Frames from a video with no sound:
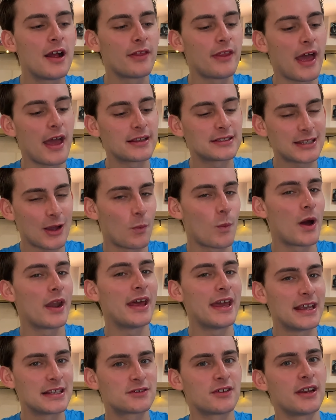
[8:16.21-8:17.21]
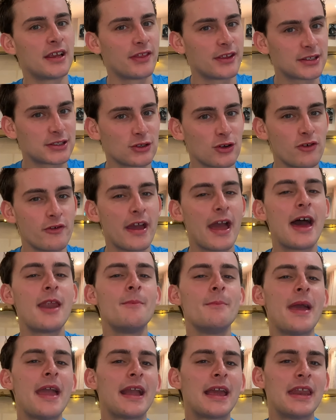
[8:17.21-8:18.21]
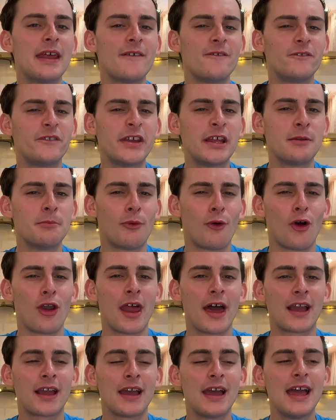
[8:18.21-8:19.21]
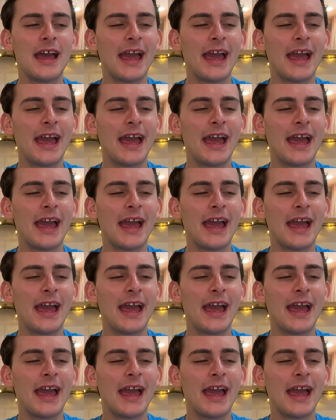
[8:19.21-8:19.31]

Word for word: that someone is reading the story and making it feel more like